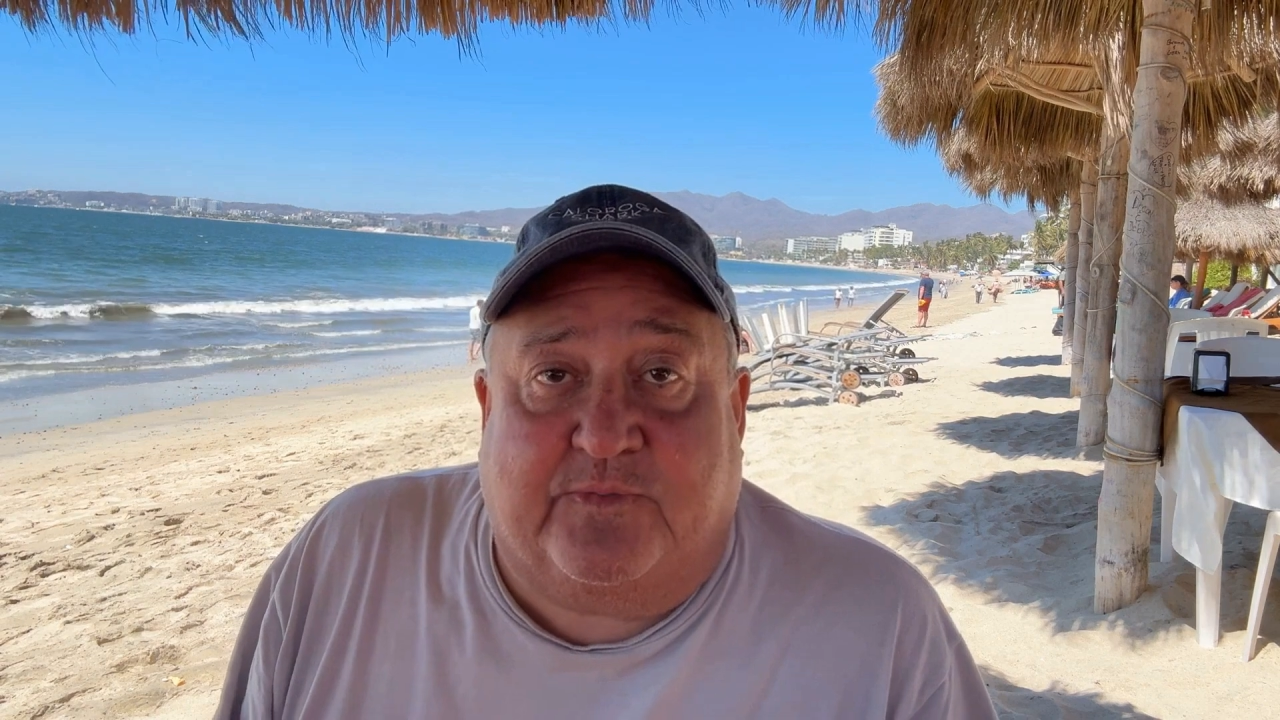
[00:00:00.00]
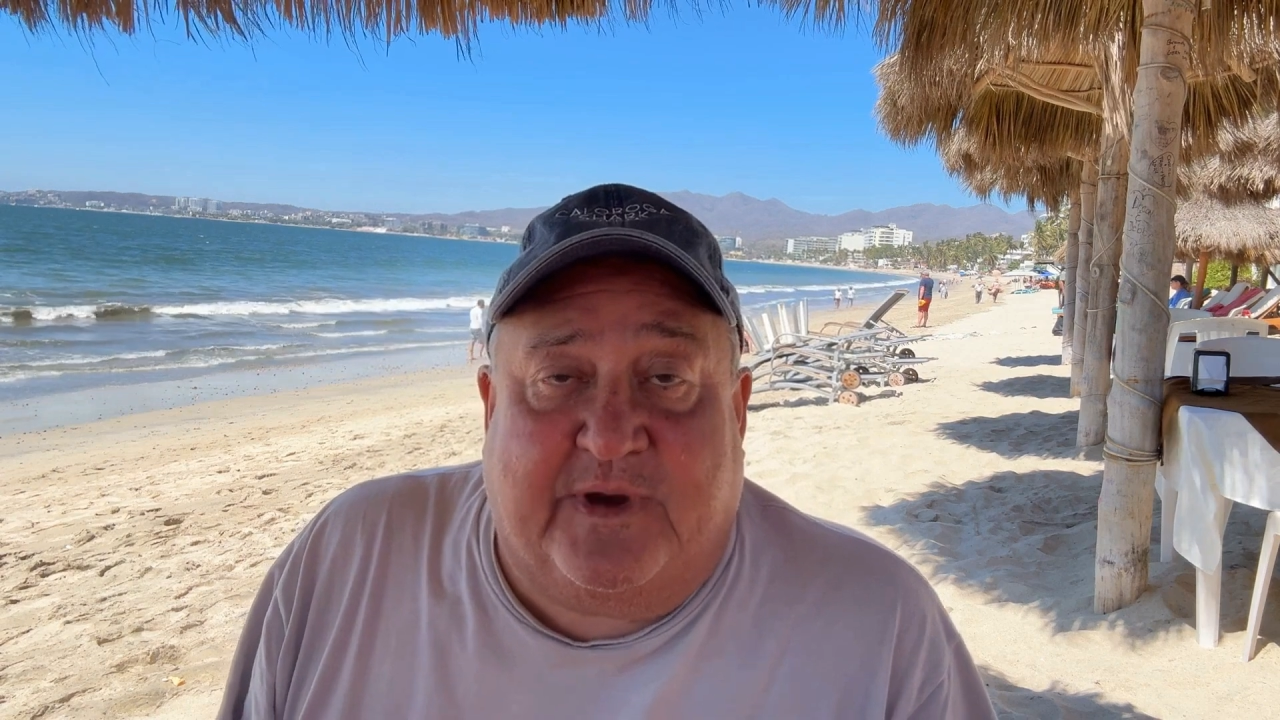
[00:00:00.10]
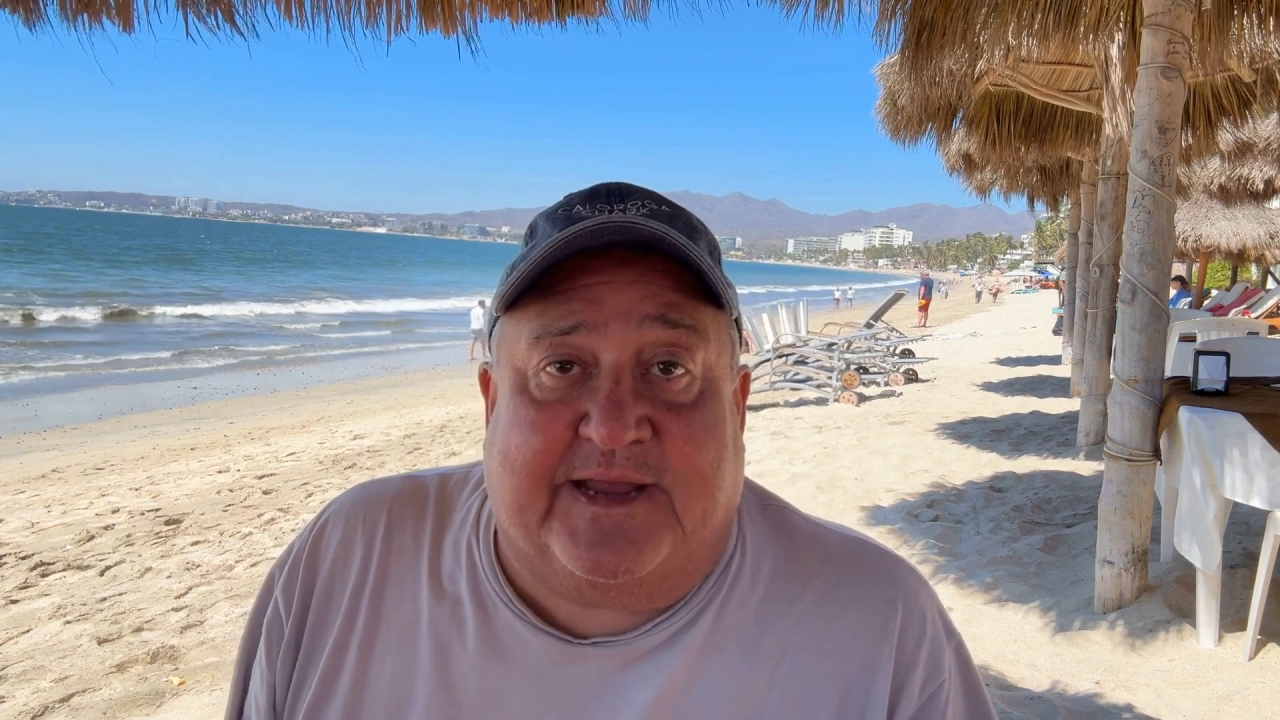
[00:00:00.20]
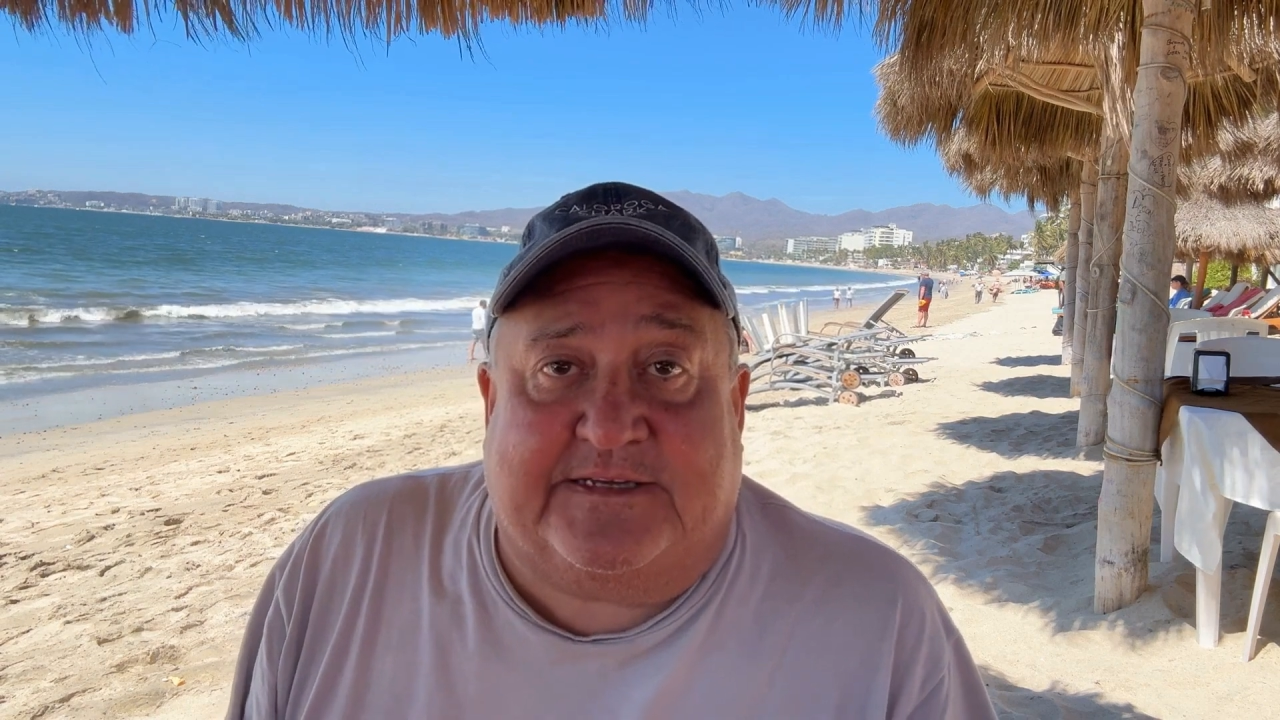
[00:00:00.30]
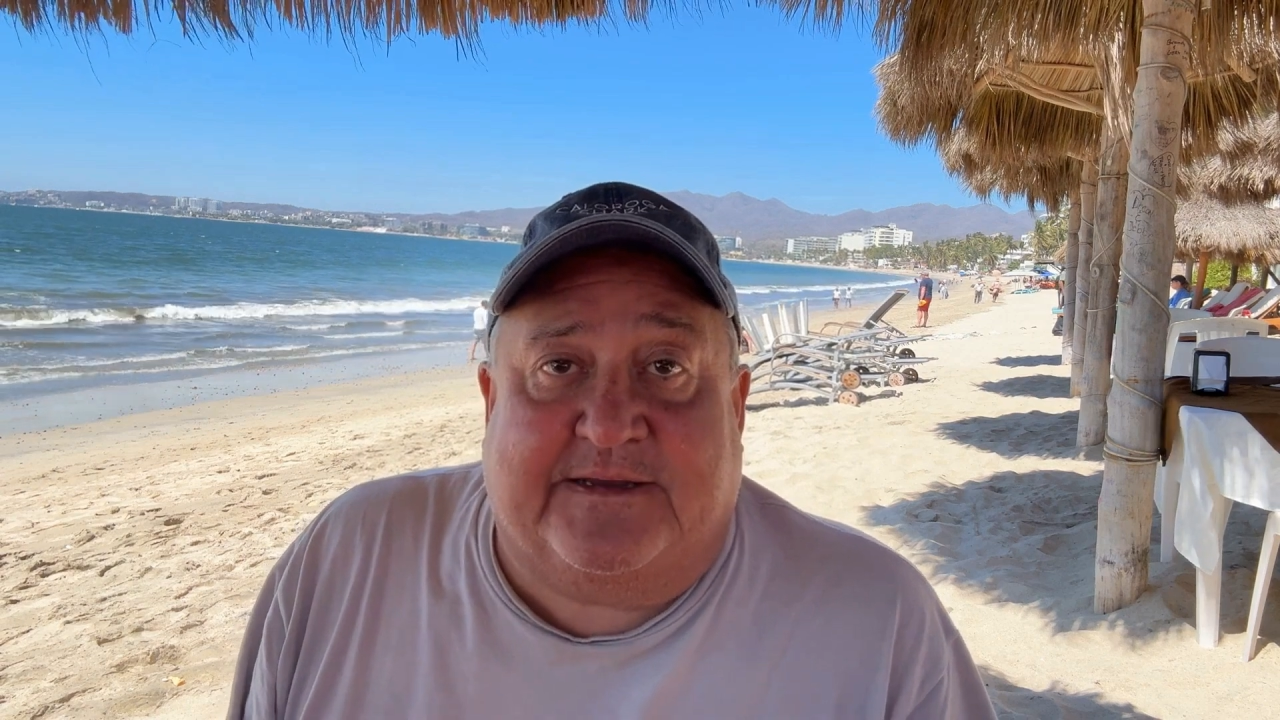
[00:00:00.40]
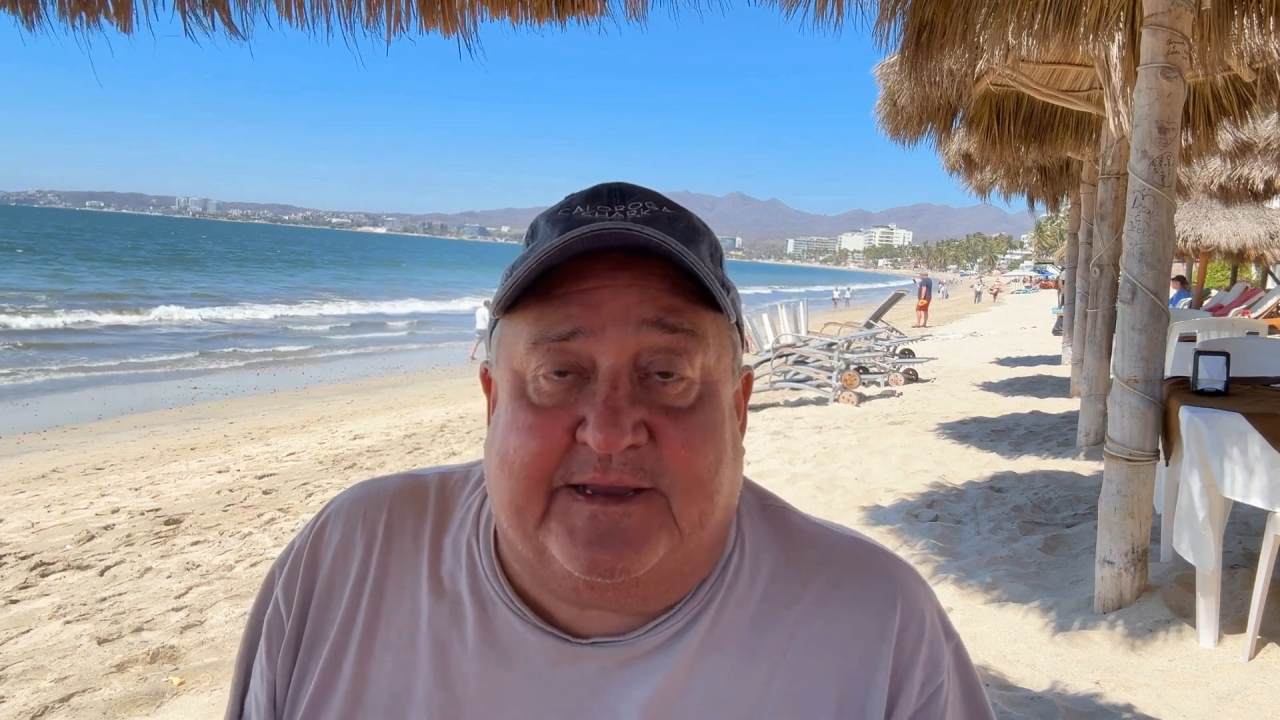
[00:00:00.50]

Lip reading: writes,